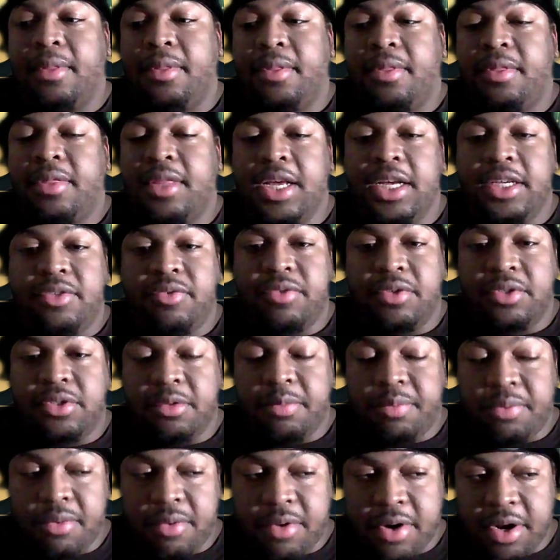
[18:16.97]
thanks for
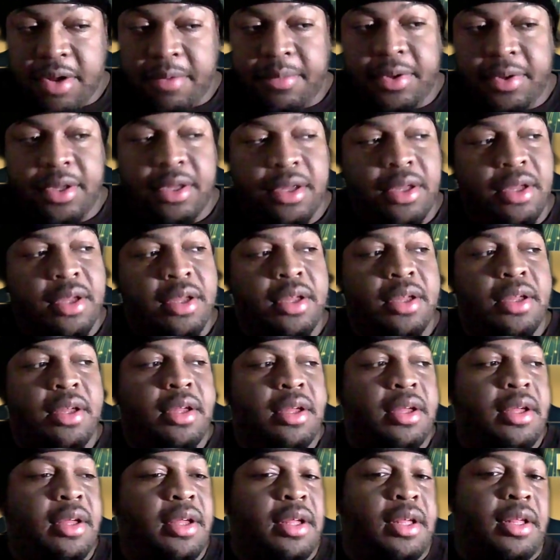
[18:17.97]
supporting me.
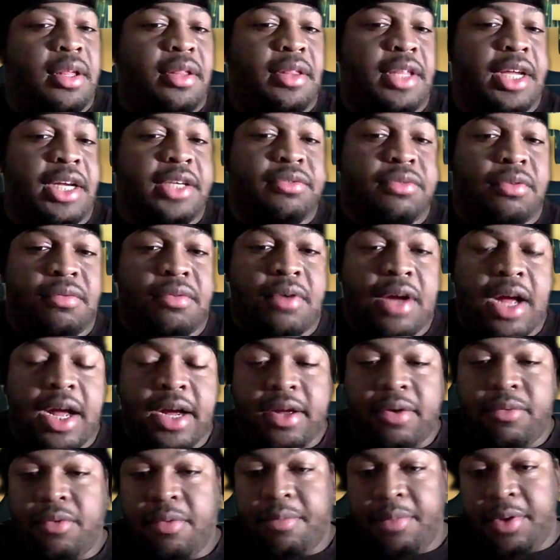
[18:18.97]
Thanks for
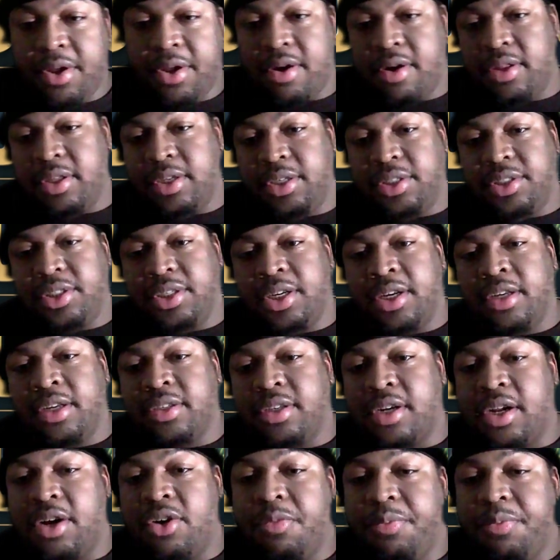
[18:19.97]
rocking with me all these years,
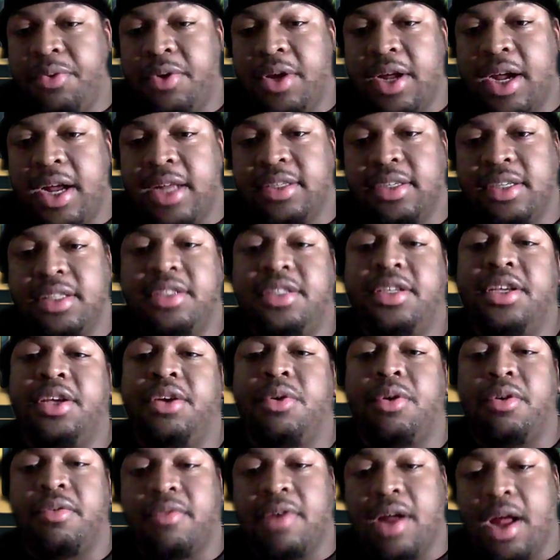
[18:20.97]
and I hope you guys continue
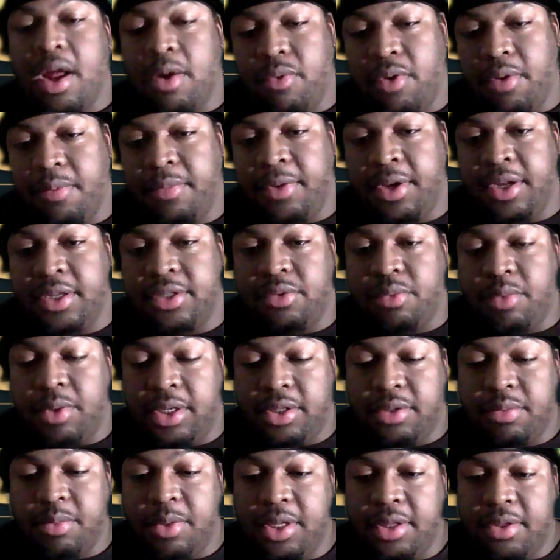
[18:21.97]
to rock with me in
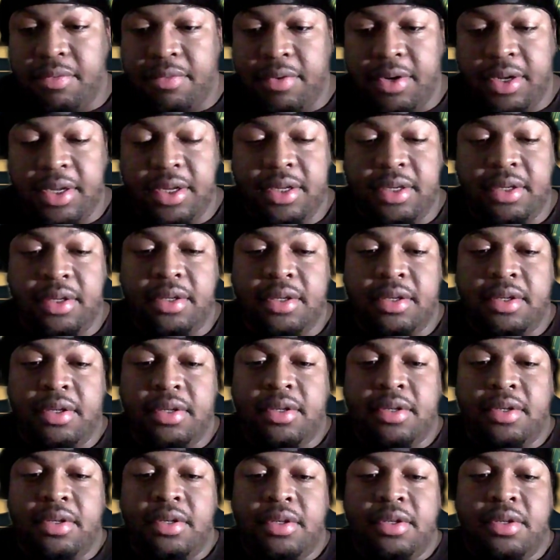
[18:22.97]
2023.
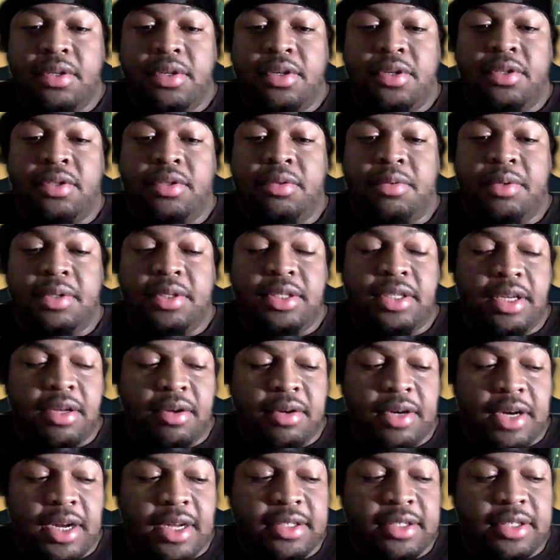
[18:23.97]
So until
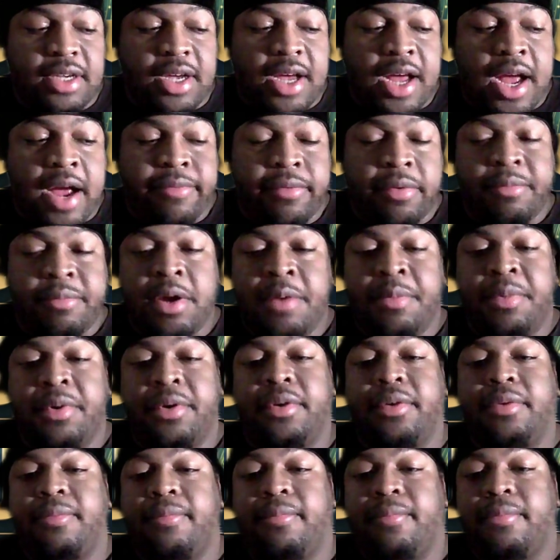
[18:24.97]
next time,
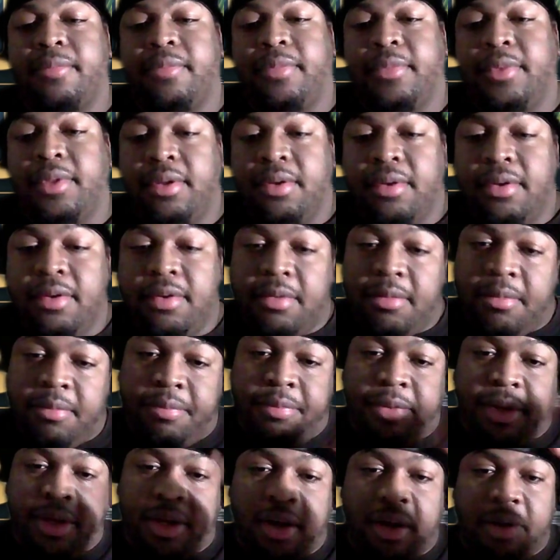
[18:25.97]
remember,
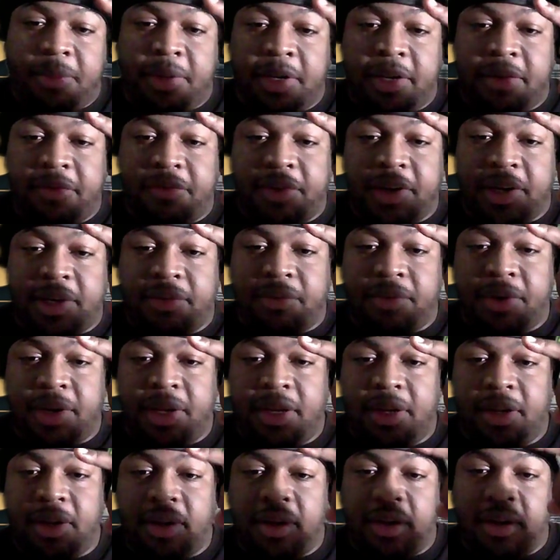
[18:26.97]
be humble in
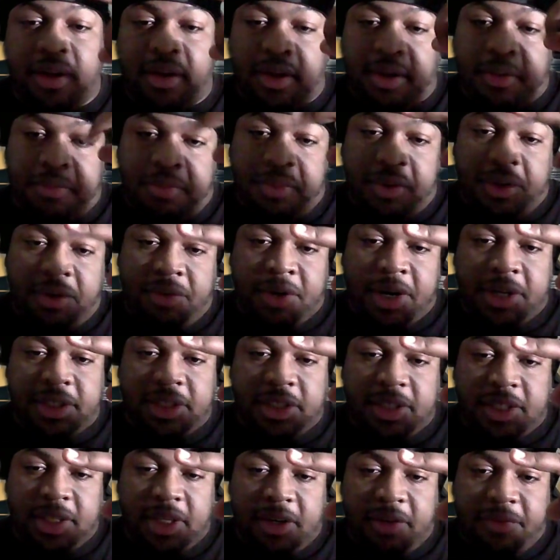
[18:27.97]
victory, be
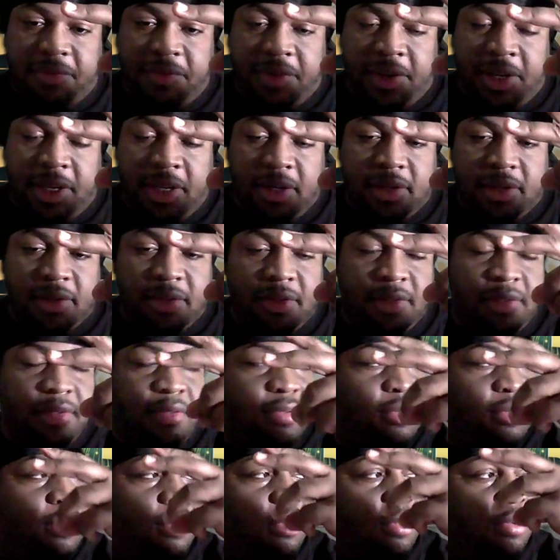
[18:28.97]
gracious in defeat.
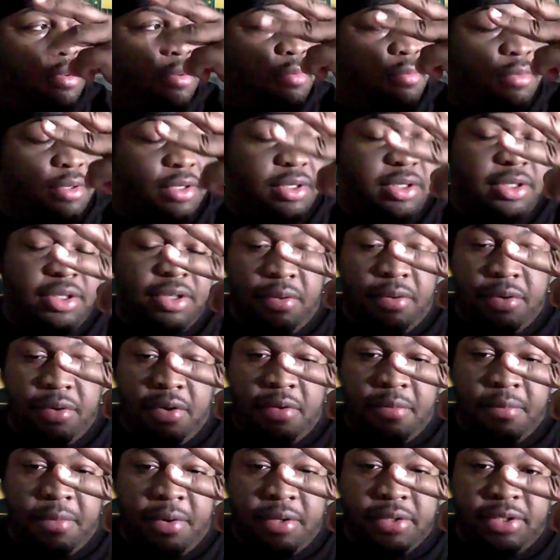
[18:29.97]
Show
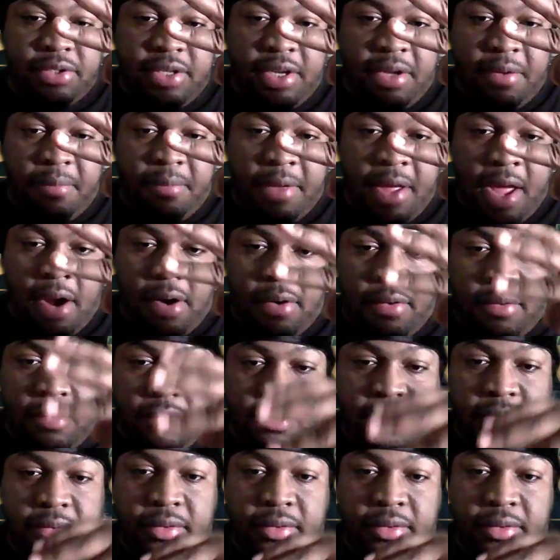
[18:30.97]
no mercy in battle.